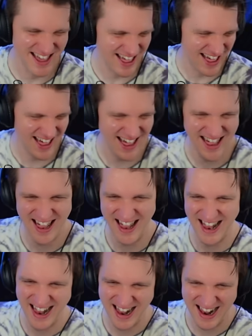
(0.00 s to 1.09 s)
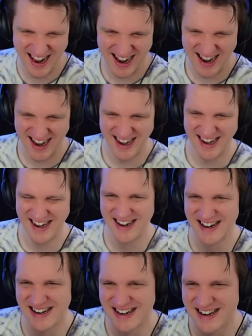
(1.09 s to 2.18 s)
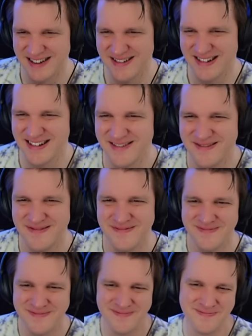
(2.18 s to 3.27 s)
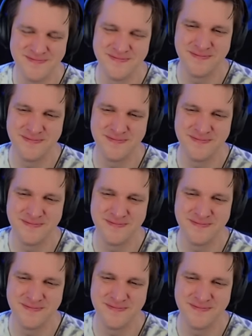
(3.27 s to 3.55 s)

This person isn't speaking.